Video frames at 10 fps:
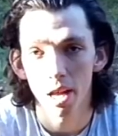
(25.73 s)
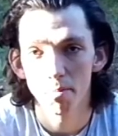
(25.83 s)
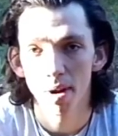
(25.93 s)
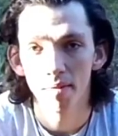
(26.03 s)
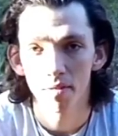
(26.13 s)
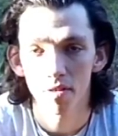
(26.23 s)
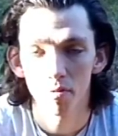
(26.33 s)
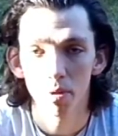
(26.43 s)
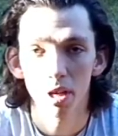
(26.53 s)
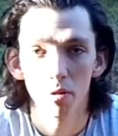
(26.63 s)
8 months
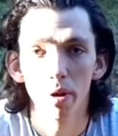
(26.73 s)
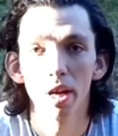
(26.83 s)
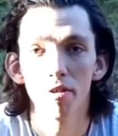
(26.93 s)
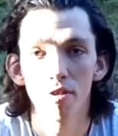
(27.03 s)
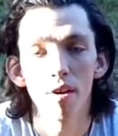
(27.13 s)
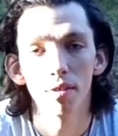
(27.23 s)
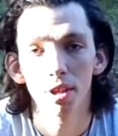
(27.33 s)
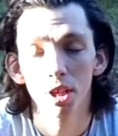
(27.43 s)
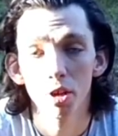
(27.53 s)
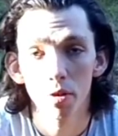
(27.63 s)
of being away,
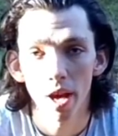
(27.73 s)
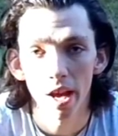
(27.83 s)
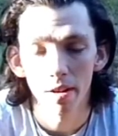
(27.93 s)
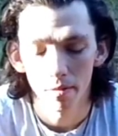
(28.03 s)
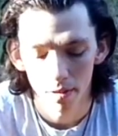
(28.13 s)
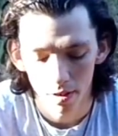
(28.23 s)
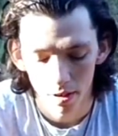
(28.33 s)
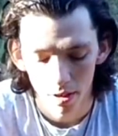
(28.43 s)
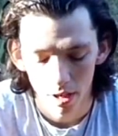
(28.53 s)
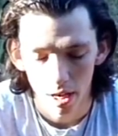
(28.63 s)
travelling the UK,
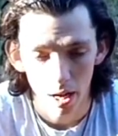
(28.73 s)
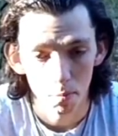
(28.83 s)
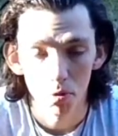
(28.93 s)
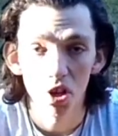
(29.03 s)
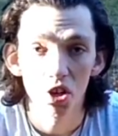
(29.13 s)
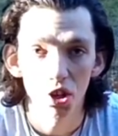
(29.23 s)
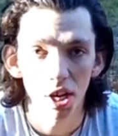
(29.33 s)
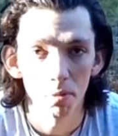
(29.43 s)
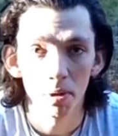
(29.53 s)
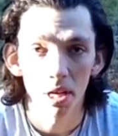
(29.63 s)

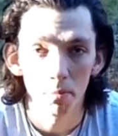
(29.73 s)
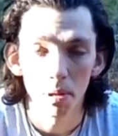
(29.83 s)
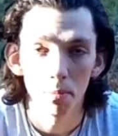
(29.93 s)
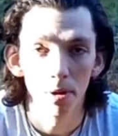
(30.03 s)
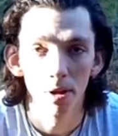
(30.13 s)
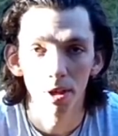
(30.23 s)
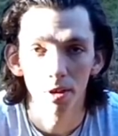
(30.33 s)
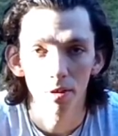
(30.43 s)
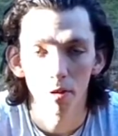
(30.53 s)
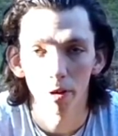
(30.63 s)
teaching and meeting people
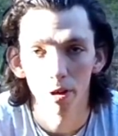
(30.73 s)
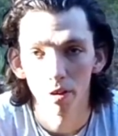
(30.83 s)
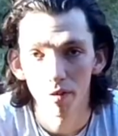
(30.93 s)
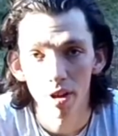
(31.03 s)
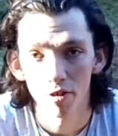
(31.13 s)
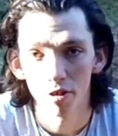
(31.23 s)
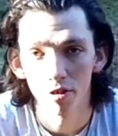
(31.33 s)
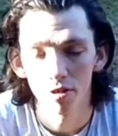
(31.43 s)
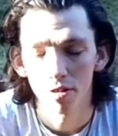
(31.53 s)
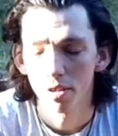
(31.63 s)
and going on
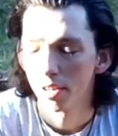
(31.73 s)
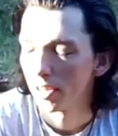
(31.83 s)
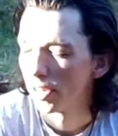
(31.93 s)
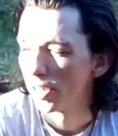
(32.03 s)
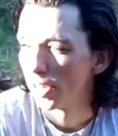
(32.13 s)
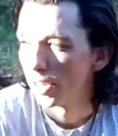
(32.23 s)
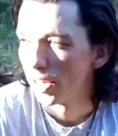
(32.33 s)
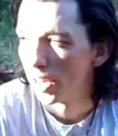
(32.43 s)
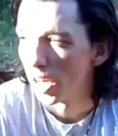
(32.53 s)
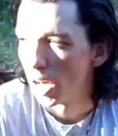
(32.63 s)
adventures.
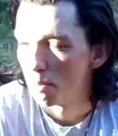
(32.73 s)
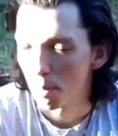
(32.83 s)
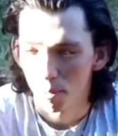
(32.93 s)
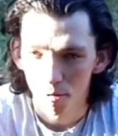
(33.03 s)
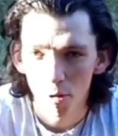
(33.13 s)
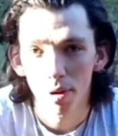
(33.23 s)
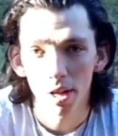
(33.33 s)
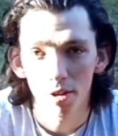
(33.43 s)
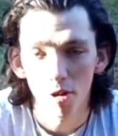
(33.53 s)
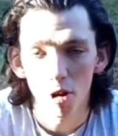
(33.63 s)
But before we
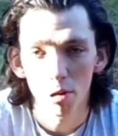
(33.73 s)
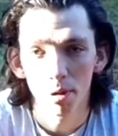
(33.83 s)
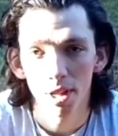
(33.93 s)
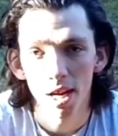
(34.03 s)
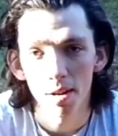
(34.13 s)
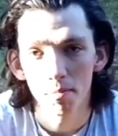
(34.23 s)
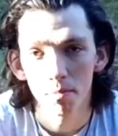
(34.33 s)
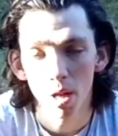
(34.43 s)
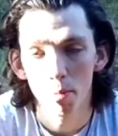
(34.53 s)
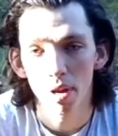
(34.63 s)
get into talking about that,
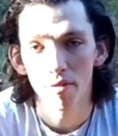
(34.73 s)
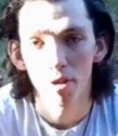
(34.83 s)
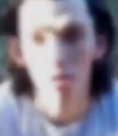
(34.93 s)
let me give you